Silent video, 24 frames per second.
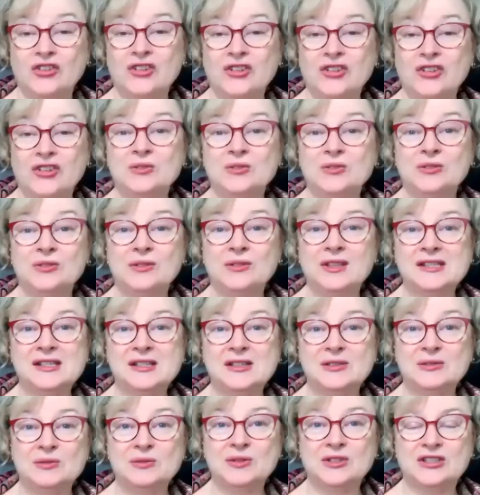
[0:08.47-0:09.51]
Your Truth is a
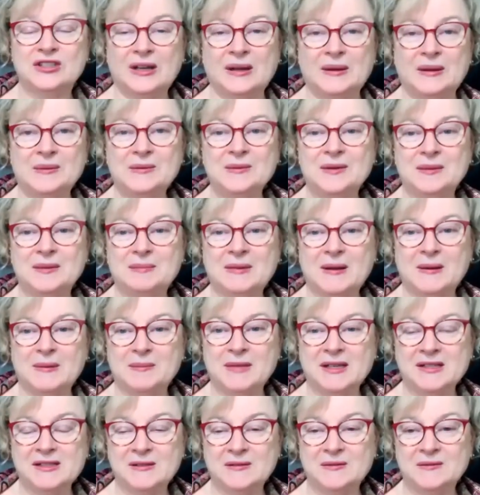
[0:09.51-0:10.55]
talk show about
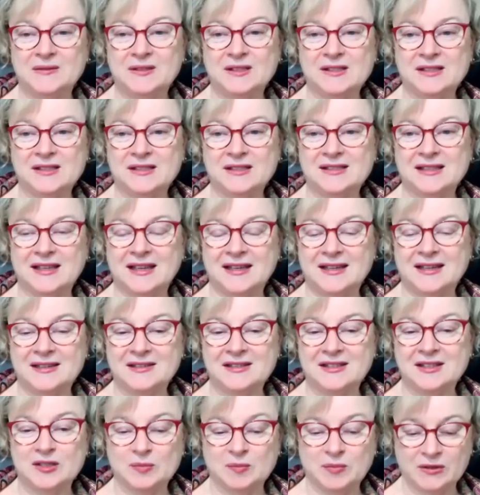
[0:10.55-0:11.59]
metaphysics
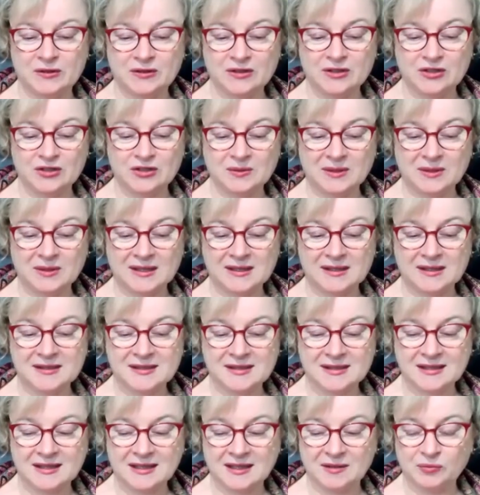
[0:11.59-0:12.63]
and
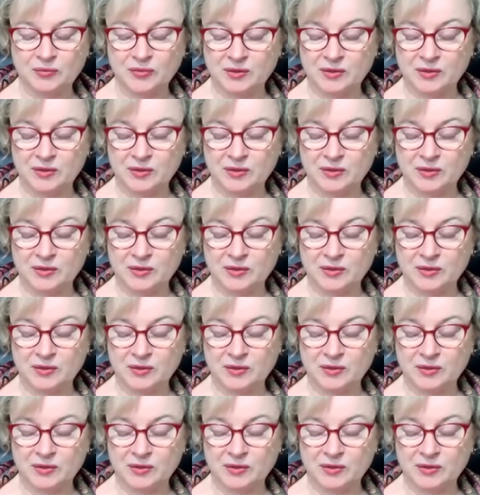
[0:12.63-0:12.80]
spirituality, and